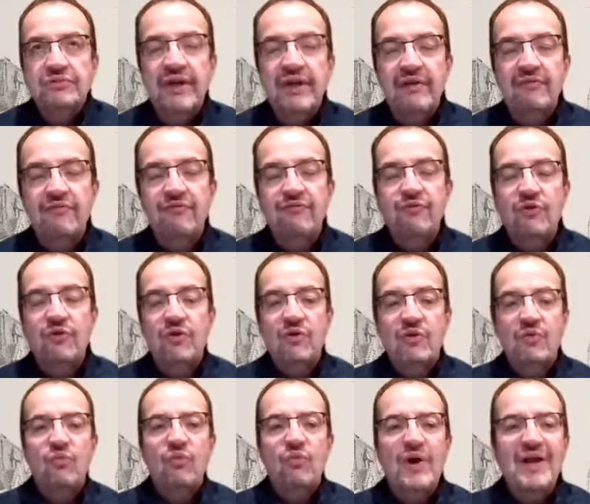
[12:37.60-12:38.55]
therefore,
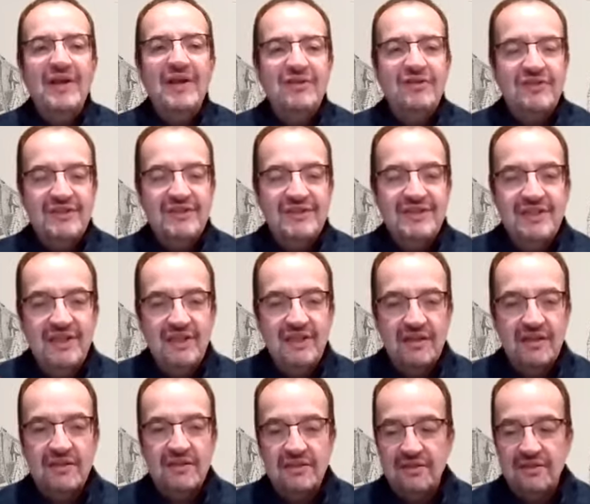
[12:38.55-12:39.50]
what are the
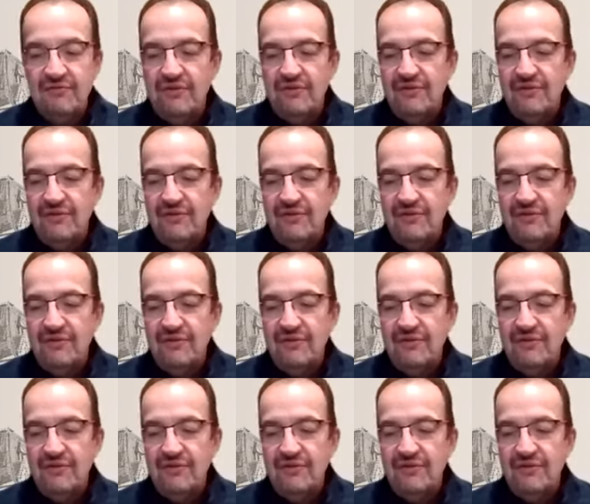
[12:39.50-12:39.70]
skills?